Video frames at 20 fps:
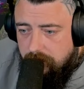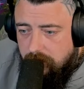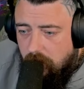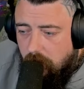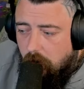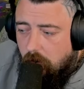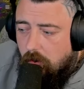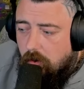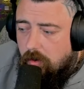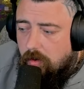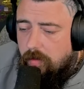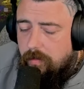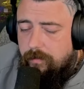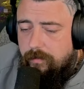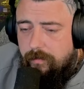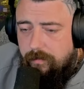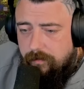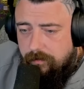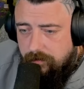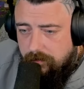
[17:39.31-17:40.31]
Or.
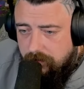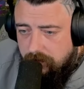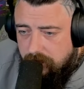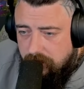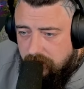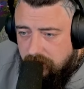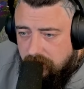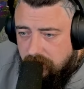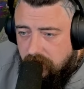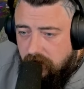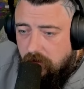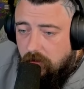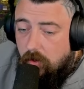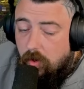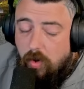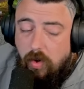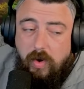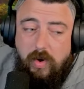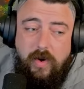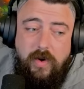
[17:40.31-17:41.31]

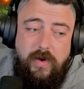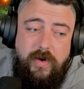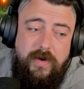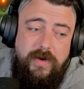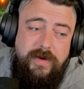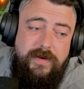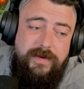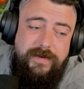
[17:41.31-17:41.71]
What